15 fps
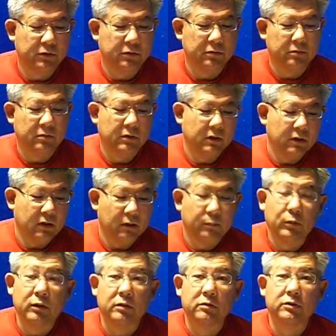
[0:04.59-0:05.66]
to
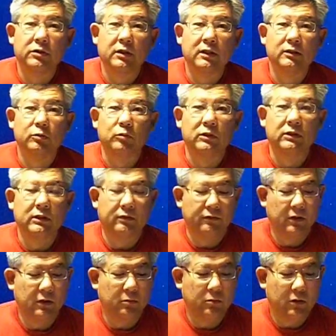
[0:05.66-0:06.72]
Political Science
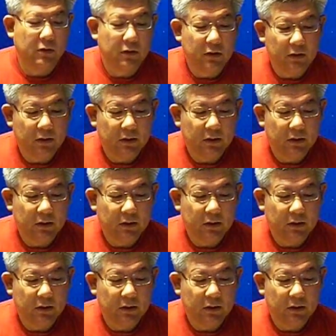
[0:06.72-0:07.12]
171,